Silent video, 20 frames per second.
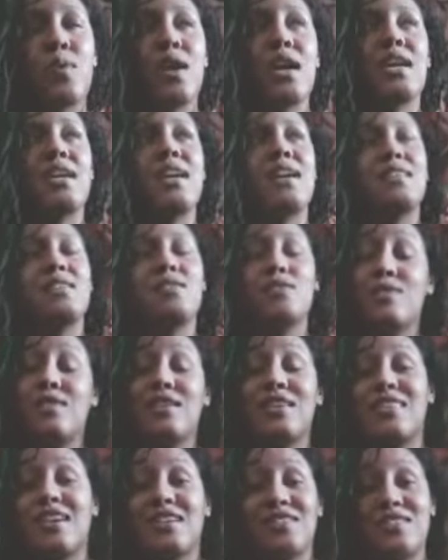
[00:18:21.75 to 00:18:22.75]
way. I do
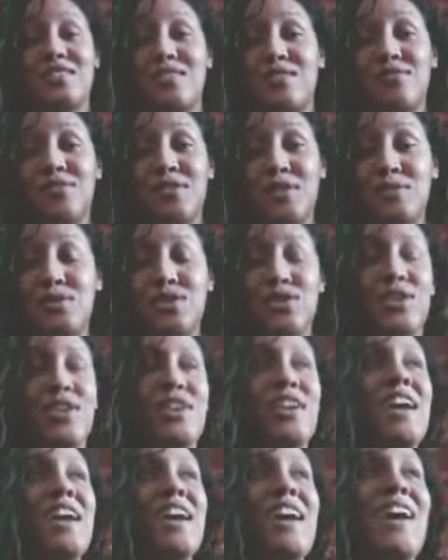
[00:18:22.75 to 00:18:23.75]
think that's the future.